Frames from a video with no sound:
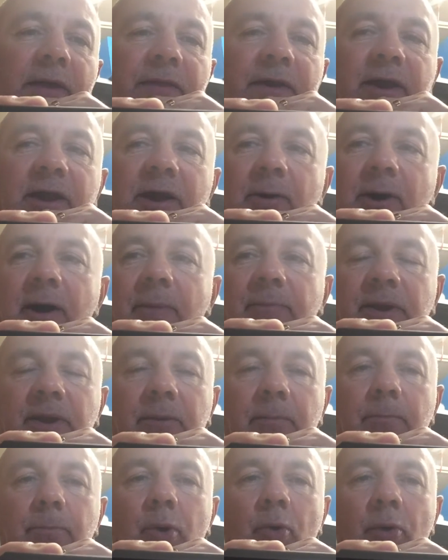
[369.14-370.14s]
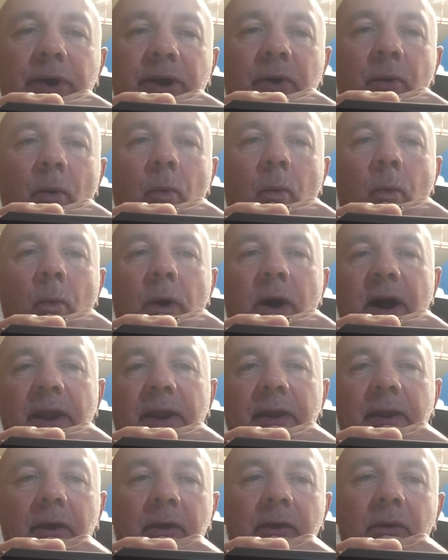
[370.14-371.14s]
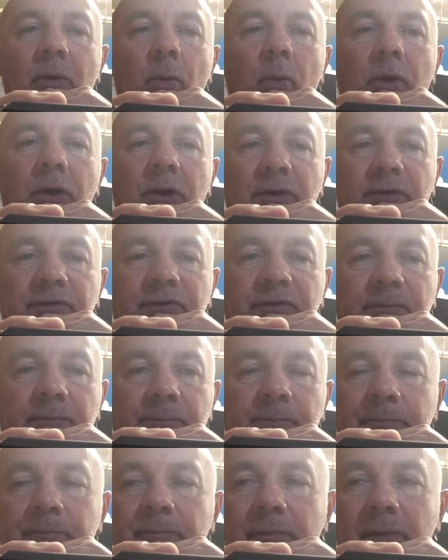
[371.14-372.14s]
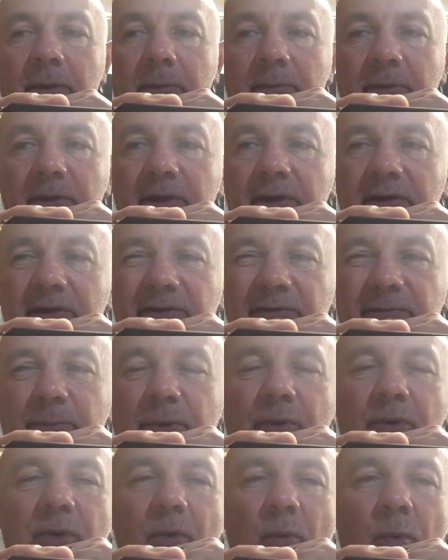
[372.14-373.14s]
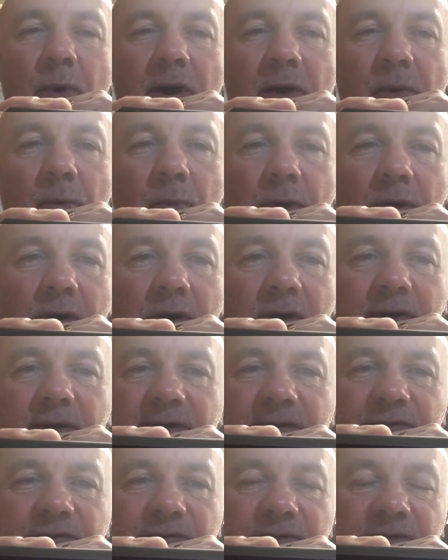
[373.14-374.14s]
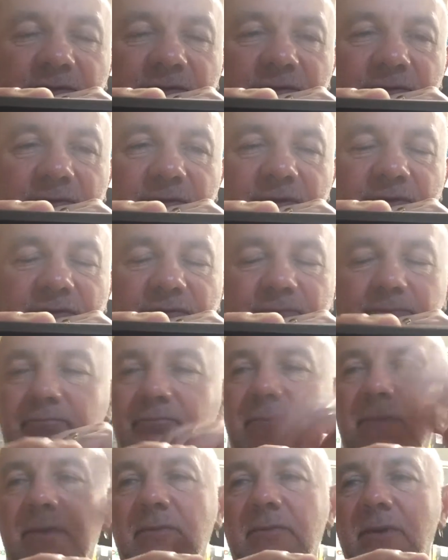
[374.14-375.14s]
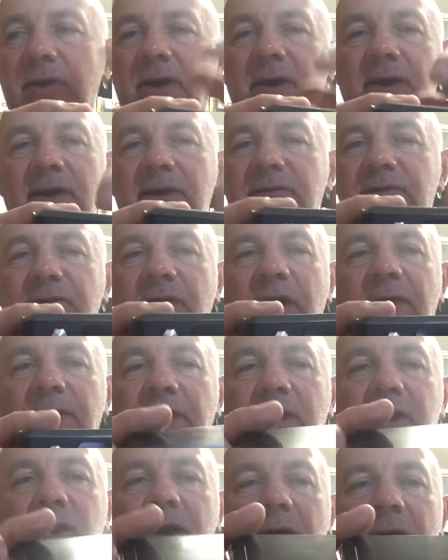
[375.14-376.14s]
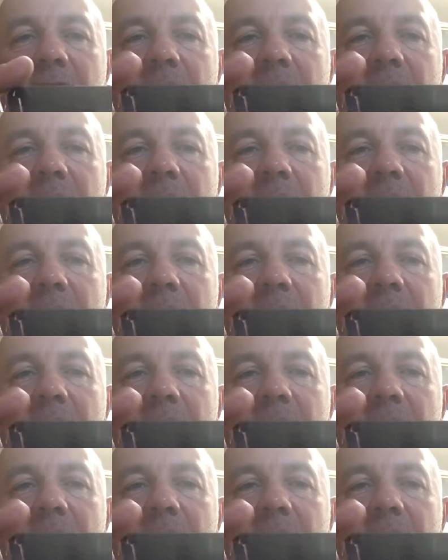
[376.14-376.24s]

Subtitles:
they go up in 0.1 watts, because 0.1 watt is nothing.